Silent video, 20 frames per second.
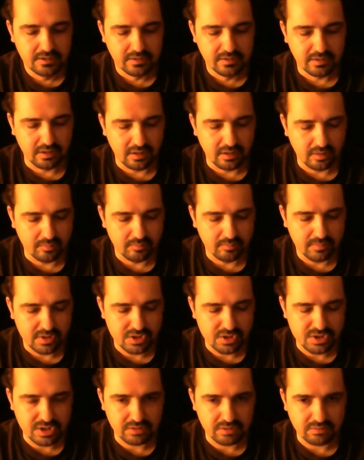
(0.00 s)
And
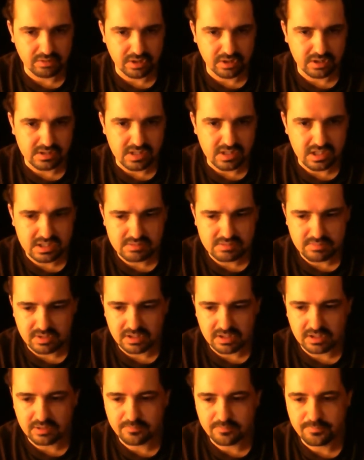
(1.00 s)
generally, it takes
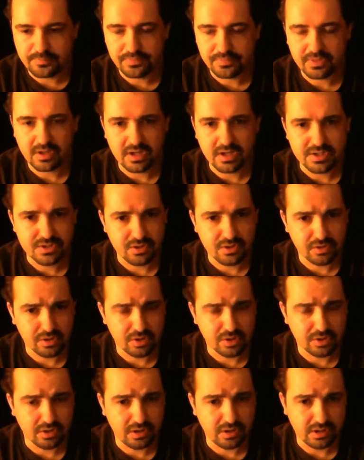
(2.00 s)
me, I
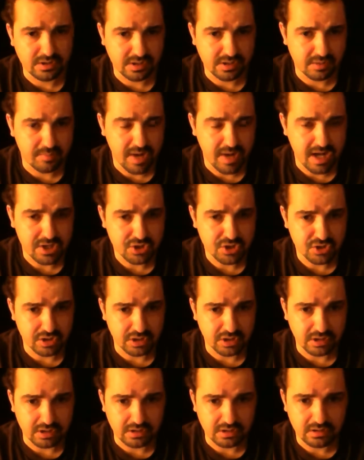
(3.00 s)
did a batch
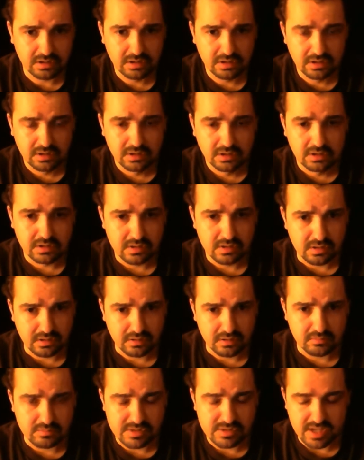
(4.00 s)
today,
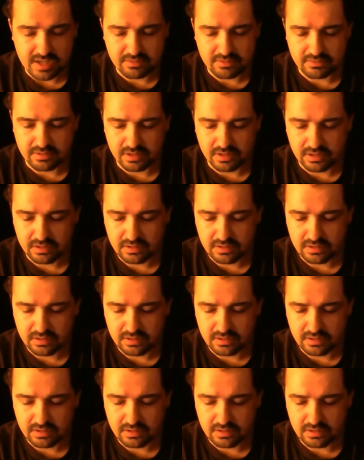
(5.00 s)
Saturday,